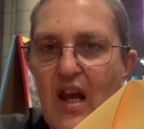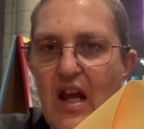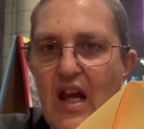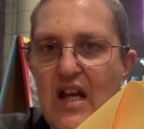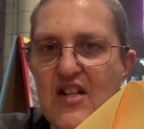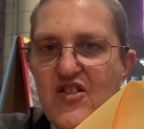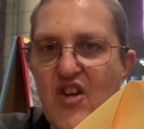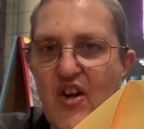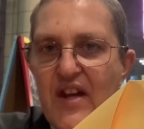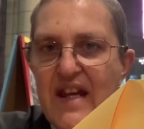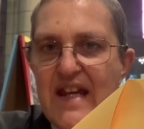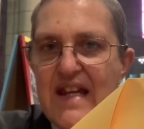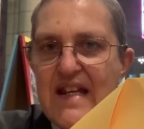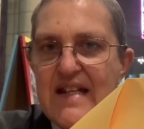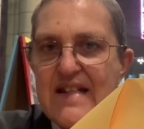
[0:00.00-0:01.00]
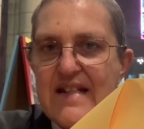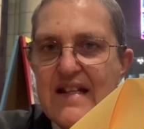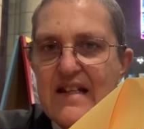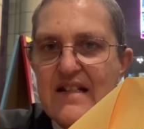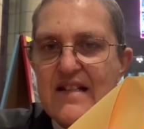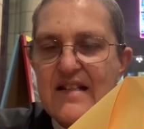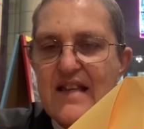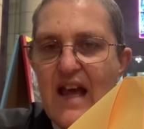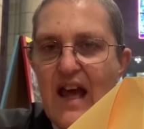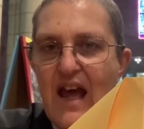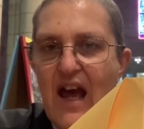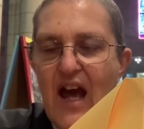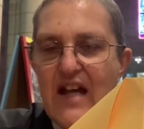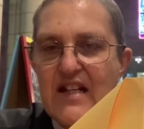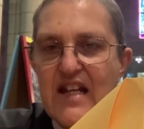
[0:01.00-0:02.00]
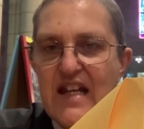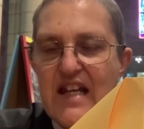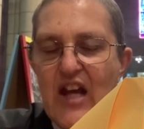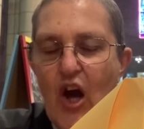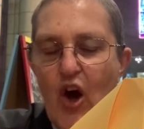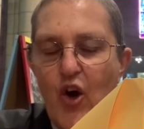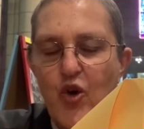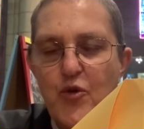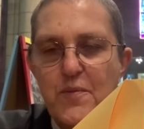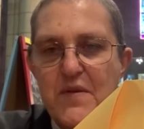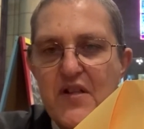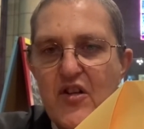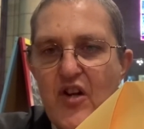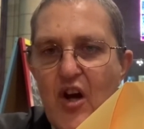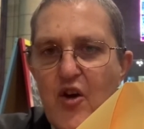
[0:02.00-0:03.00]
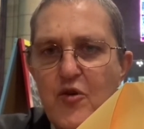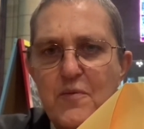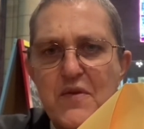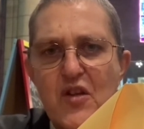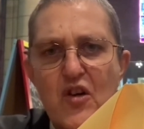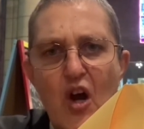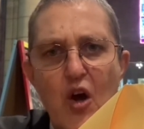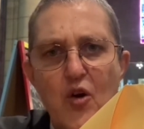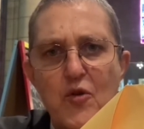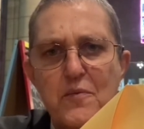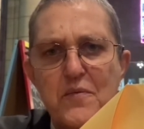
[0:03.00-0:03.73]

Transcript: So he sits there and he hopes and hopes and hopes